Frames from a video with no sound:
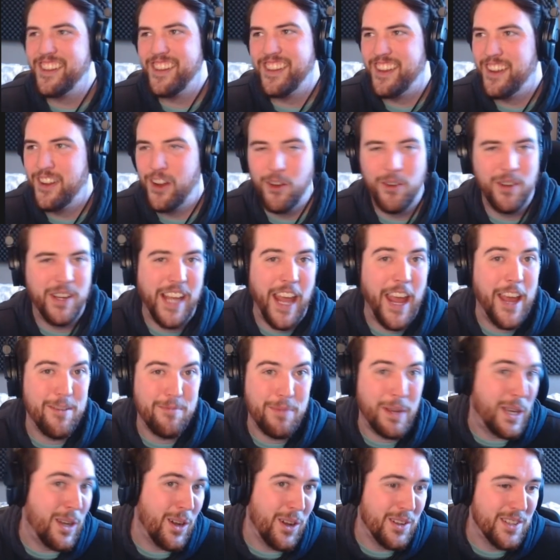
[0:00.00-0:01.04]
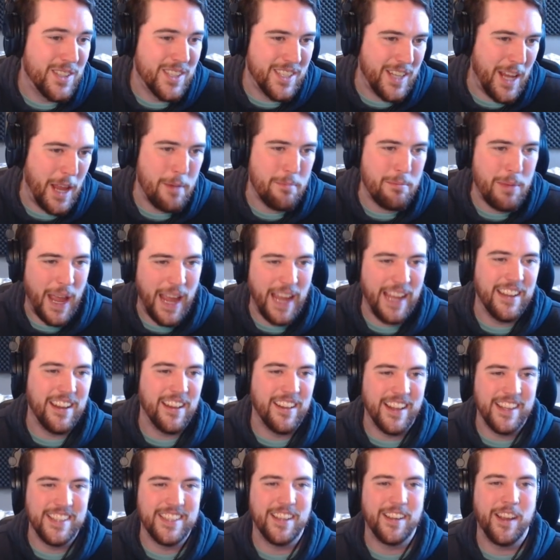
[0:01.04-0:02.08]
you know, it can't be called champagne
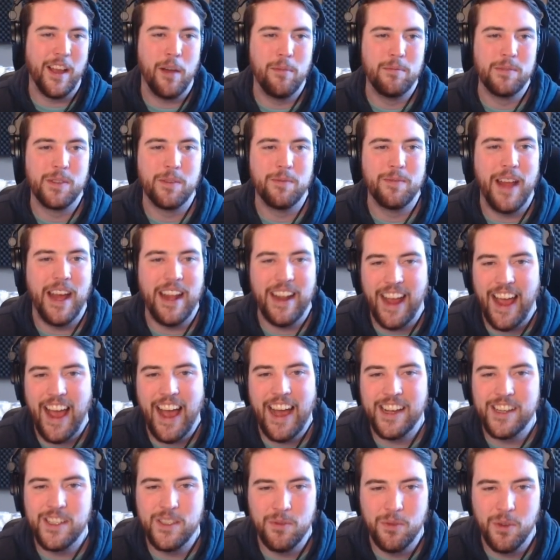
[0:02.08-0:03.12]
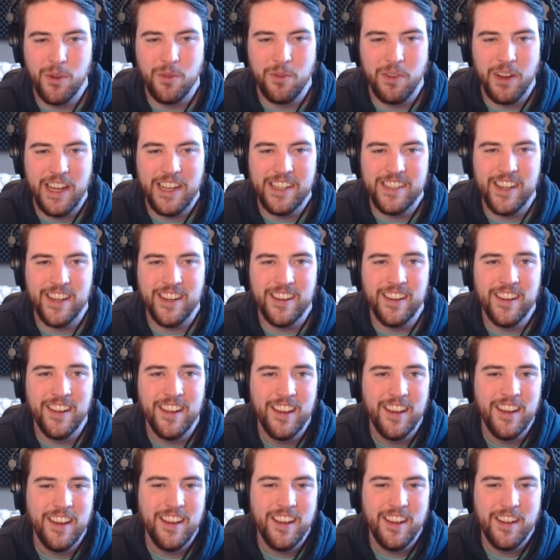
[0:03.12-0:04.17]
unless it comes from that actual region.
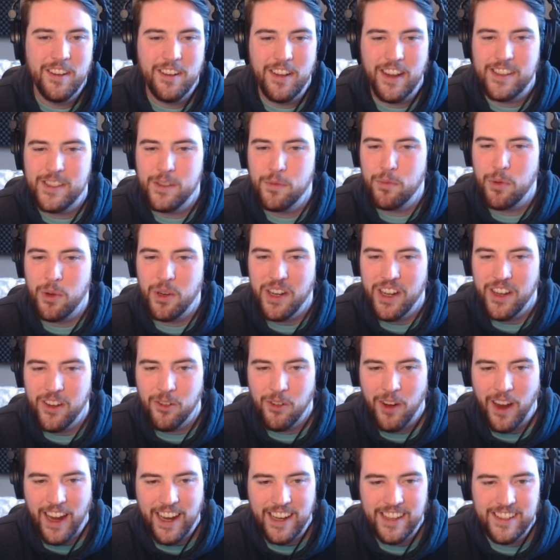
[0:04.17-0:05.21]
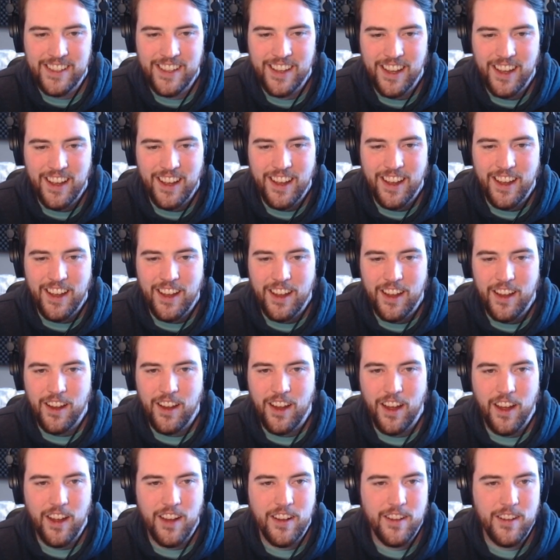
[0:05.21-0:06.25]
That's pretty great.
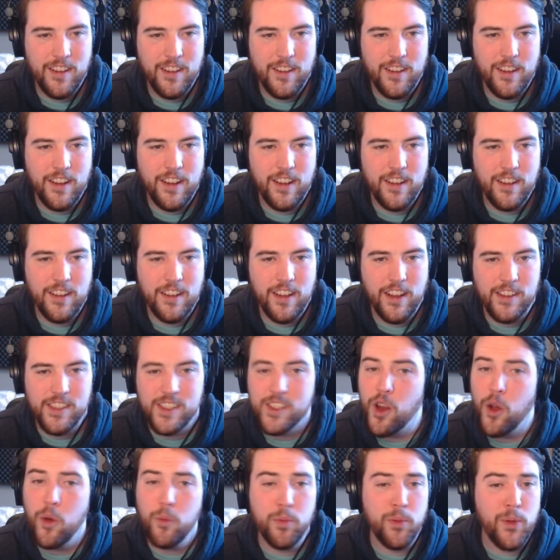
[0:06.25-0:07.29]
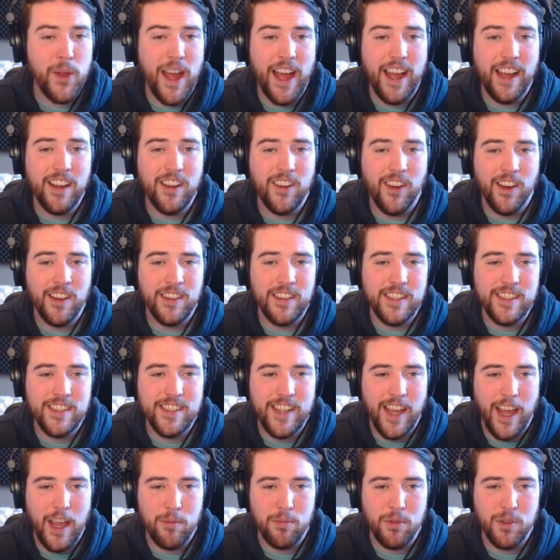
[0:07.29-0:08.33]
There's no plaque on this
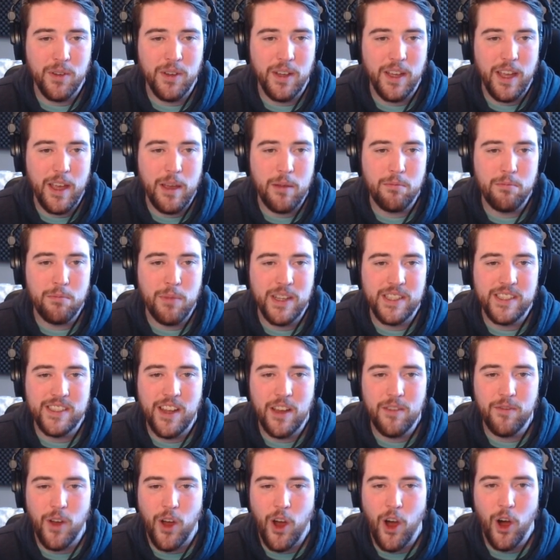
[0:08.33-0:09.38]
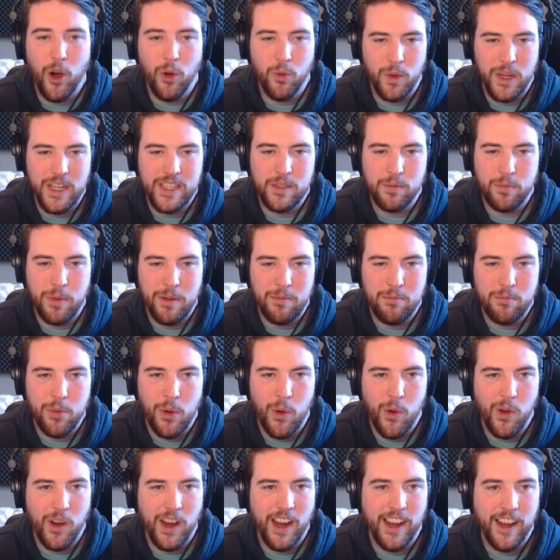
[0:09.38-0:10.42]
table. It must have always been
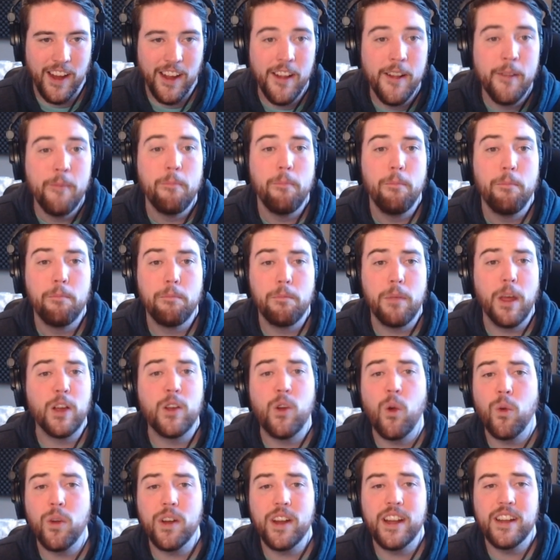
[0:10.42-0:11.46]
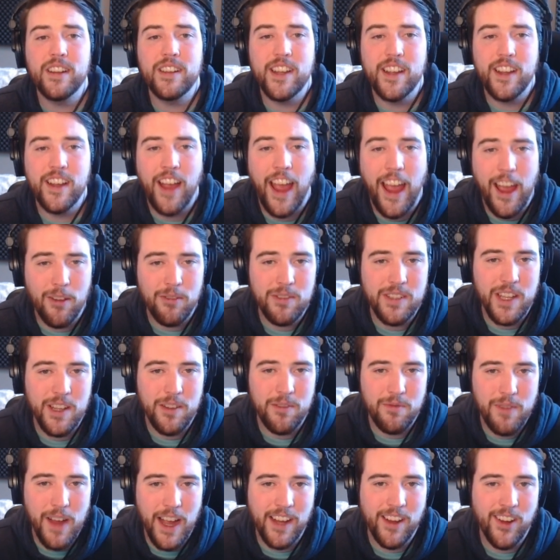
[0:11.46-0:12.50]
boring. According to county
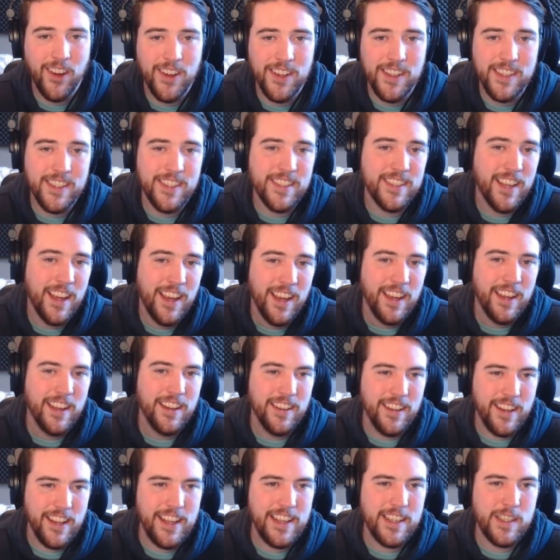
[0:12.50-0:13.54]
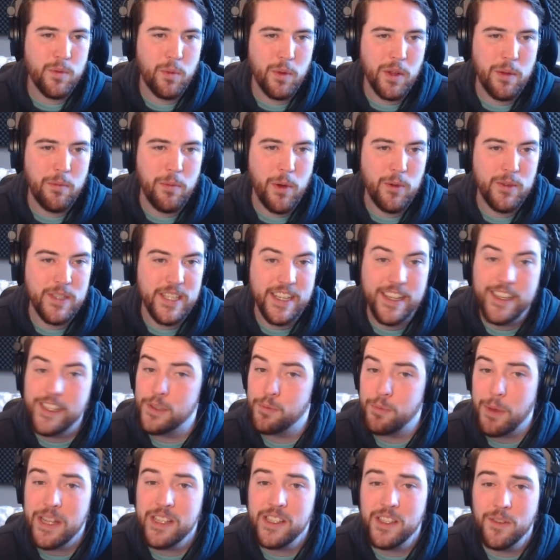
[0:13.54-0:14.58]
records, these were the most
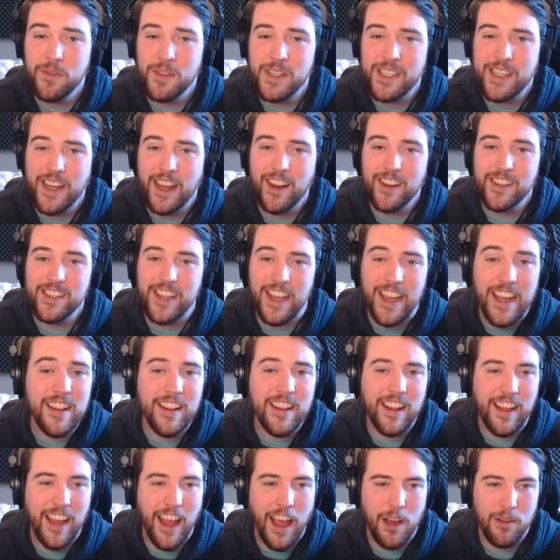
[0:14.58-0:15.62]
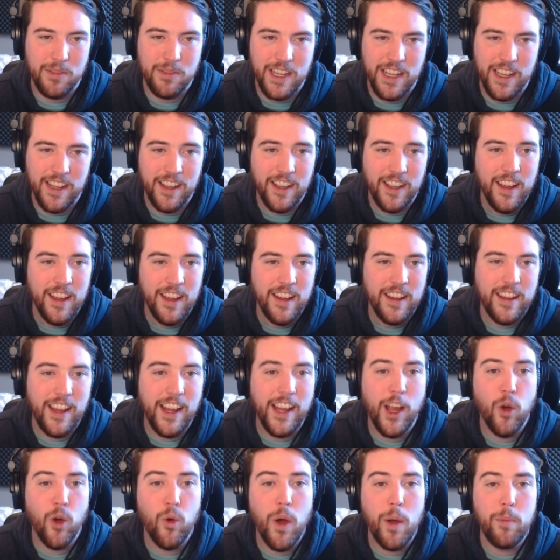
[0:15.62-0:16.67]
expensive stairs in the county. They
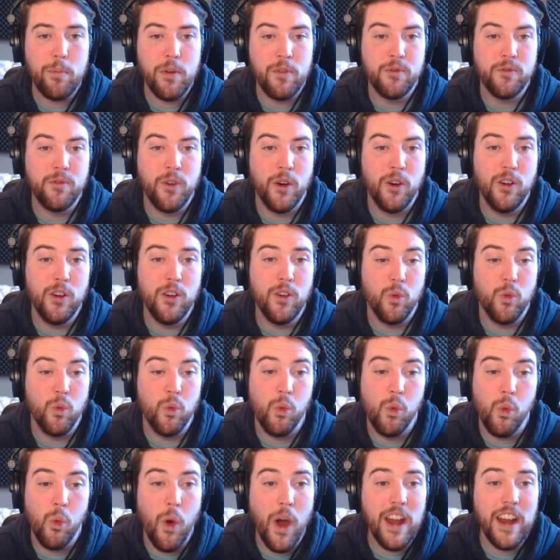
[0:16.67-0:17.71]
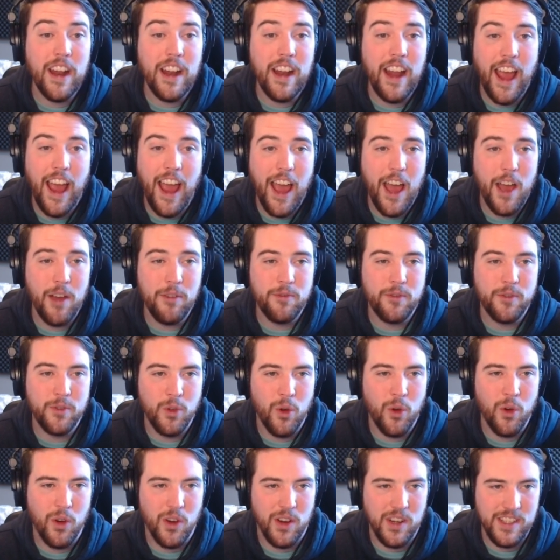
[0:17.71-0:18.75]
go up a full one and a half
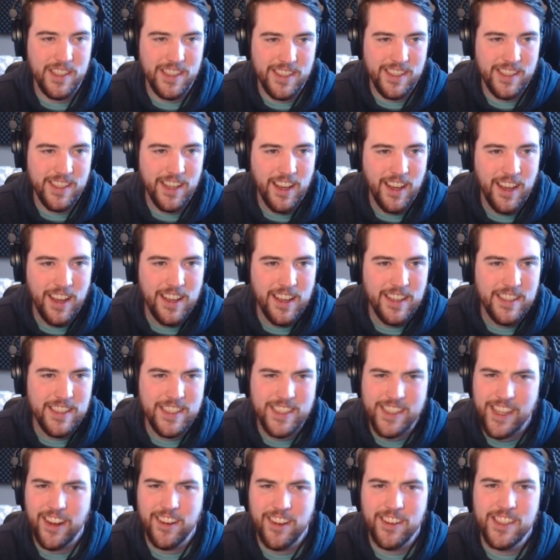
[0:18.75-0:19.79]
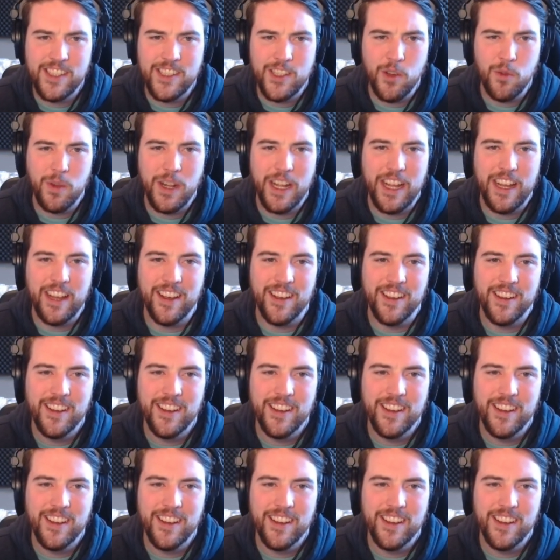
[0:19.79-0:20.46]
floors. Stairs to the